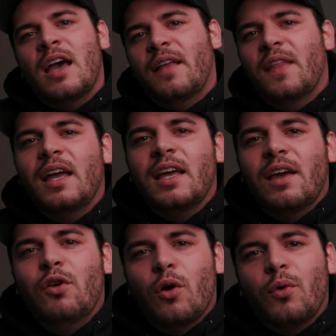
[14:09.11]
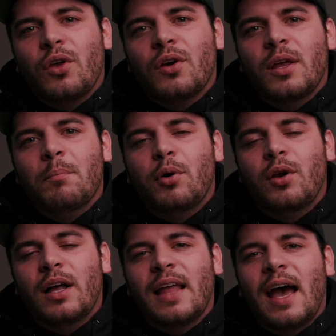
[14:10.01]
And they can give you a really good
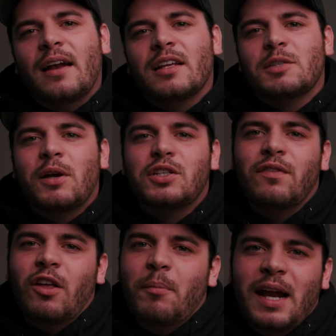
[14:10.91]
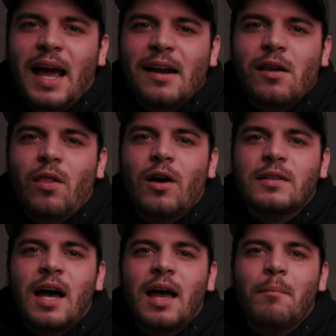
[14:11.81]
input on that, especially if they've been at it a
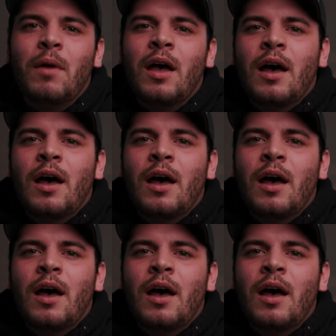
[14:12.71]
long time.